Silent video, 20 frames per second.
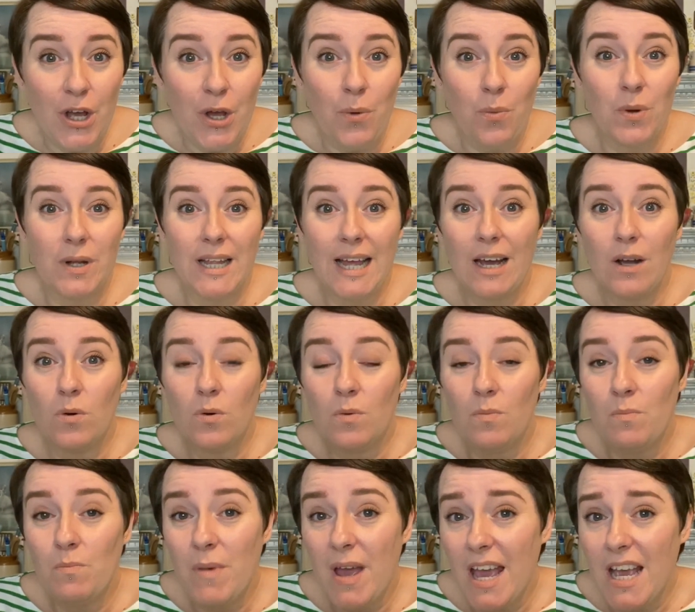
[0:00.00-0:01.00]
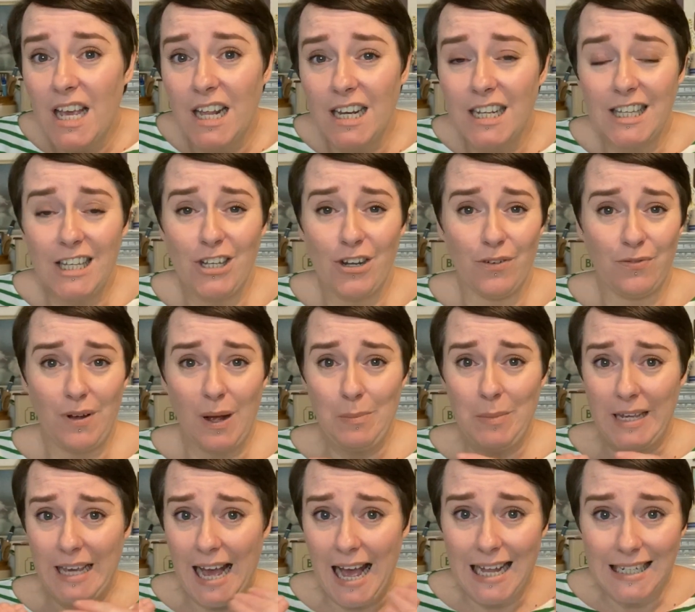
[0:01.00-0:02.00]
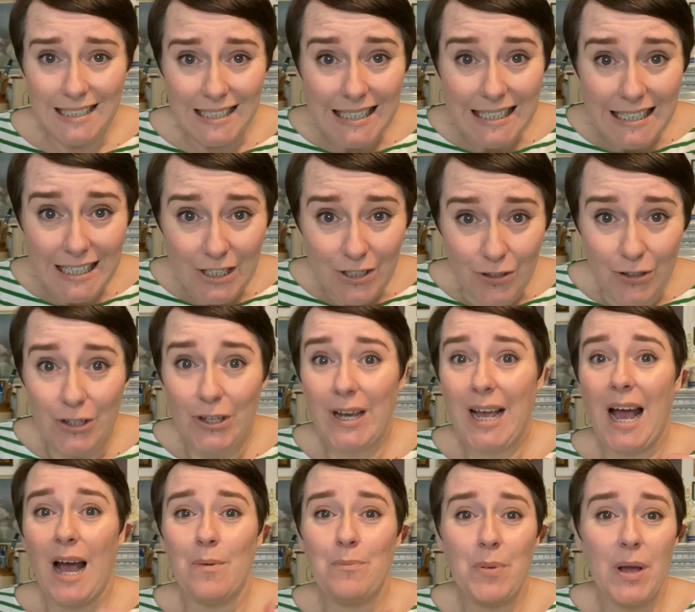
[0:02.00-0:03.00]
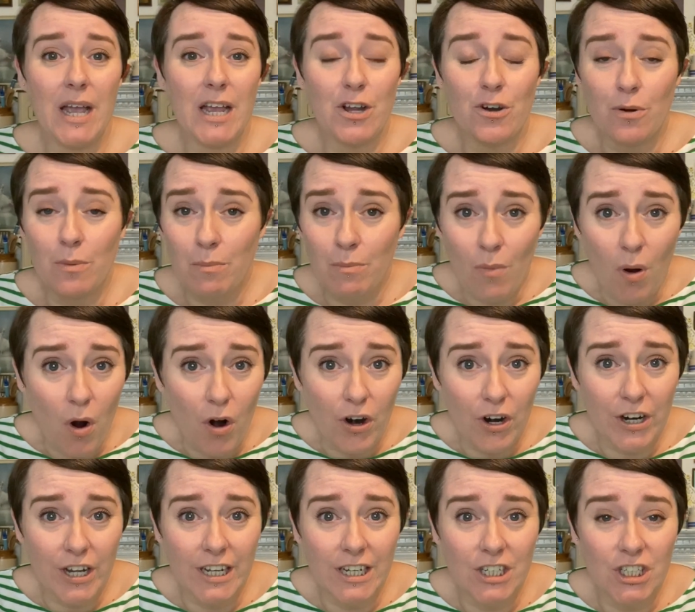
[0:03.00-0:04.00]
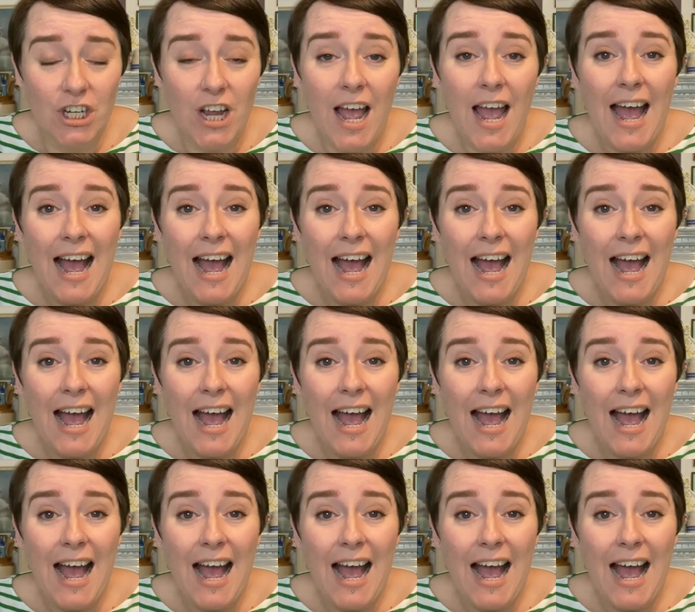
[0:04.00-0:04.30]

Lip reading: without making it that your family can't eat or you can't pay your mortgage.